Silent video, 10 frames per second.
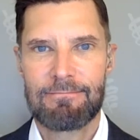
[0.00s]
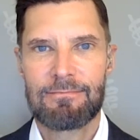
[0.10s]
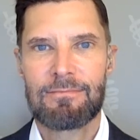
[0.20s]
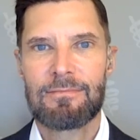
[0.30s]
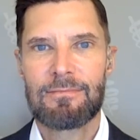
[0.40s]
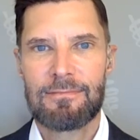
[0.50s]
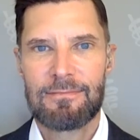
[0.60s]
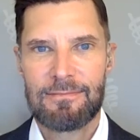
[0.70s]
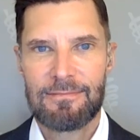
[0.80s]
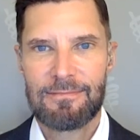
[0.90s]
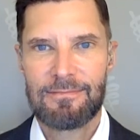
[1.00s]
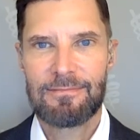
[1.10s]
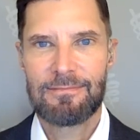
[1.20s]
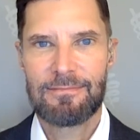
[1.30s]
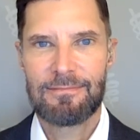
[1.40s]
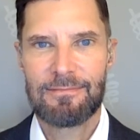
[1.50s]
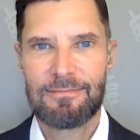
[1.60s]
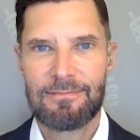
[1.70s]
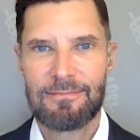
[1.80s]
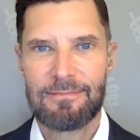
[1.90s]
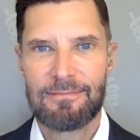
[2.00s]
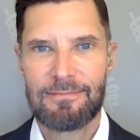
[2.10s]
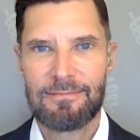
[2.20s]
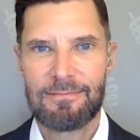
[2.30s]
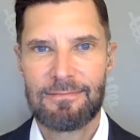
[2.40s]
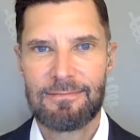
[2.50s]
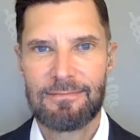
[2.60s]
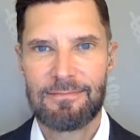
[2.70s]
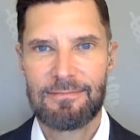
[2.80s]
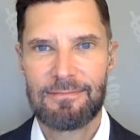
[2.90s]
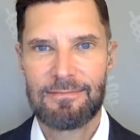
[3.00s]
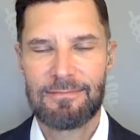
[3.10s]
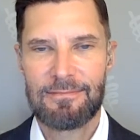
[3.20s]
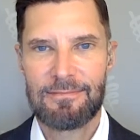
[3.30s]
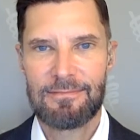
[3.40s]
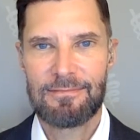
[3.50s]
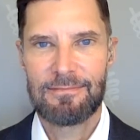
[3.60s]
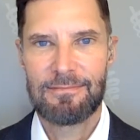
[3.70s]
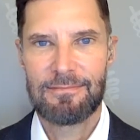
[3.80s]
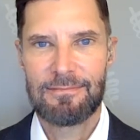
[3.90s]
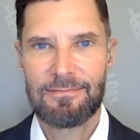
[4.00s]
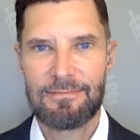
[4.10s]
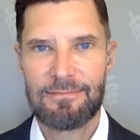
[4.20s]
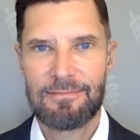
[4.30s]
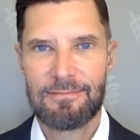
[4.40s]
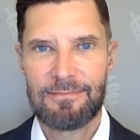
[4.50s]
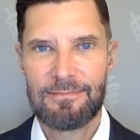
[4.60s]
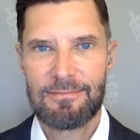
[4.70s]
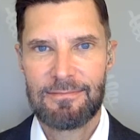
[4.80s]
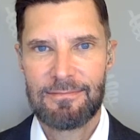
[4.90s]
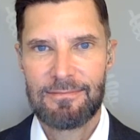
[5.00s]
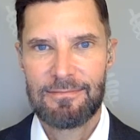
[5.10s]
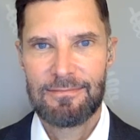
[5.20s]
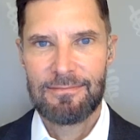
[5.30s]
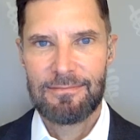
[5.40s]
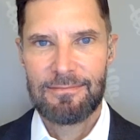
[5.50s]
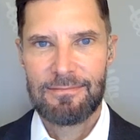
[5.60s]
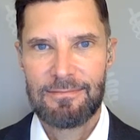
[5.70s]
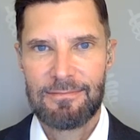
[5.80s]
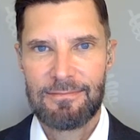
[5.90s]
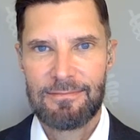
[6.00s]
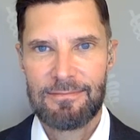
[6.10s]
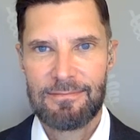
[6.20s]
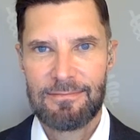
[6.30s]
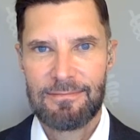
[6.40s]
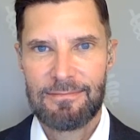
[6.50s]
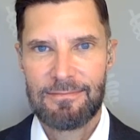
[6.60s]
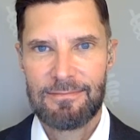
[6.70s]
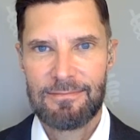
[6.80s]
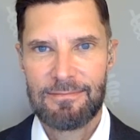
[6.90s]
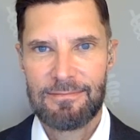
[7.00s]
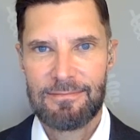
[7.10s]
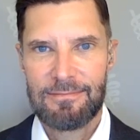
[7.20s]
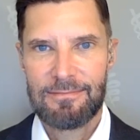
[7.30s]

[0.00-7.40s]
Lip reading: This person isn't speaking.